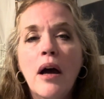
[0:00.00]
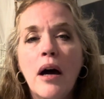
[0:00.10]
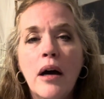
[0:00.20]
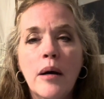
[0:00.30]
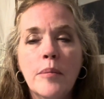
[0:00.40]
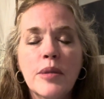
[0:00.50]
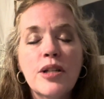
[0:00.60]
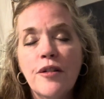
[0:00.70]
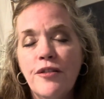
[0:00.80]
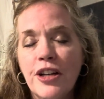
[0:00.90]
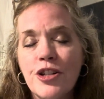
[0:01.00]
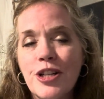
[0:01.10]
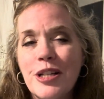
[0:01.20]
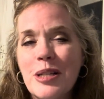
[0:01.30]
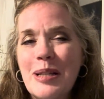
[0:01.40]
to
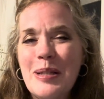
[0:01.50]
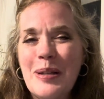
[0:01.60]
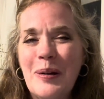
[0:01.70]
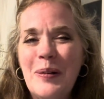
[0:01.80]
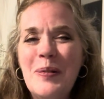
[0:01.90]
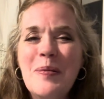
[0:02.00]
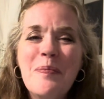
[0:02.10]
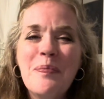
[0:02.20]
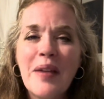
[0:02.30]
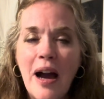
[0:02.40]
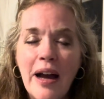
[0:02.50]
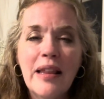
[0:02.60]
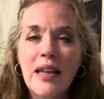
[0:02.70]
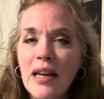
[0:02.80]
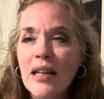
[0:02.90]
finishes. So I
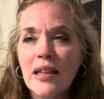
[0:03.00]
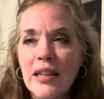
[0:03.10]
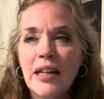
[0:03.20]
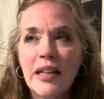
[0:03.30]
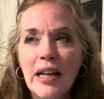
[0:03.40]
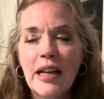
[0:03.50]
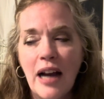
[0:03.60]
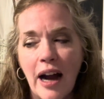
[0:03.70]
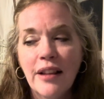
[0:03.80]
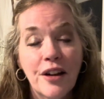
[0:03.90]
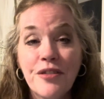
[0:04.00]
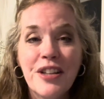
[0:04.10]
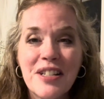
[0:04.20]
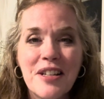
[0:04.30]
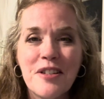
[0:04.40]
think that I love
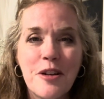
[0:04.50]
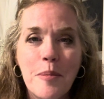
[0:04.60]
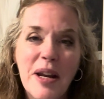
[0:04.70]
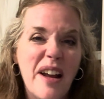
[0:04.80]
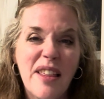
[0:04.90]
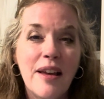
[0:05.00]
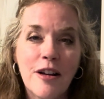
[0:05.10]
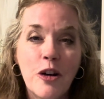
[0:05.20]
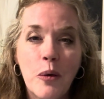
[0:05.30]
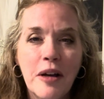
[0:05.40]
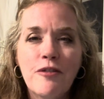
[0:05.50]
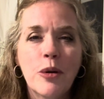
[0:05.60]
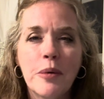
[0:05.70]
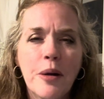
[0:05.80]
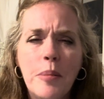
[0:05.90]
this system, and I think going
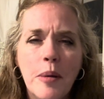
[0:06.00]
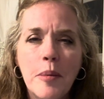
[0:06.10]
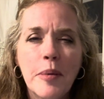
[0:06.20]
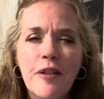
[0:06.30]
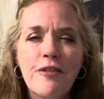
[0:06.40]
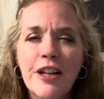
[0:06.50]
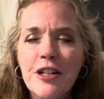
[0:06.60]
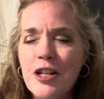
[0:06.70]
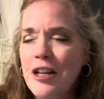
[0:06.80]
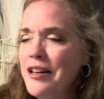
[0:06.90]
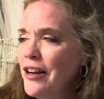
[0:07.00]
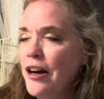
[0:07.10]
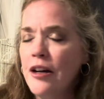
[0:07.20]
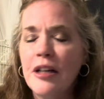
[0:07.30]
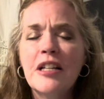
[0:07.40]
forward I'll probably
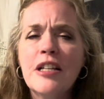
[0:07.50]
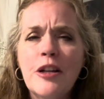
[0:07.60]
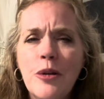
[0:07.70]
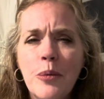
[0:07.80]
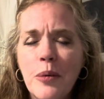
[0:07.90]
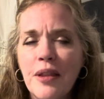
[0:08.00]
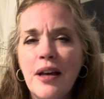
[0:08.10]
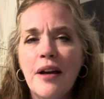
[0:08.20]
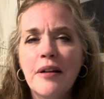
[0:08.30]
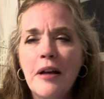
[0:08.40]
continue with that.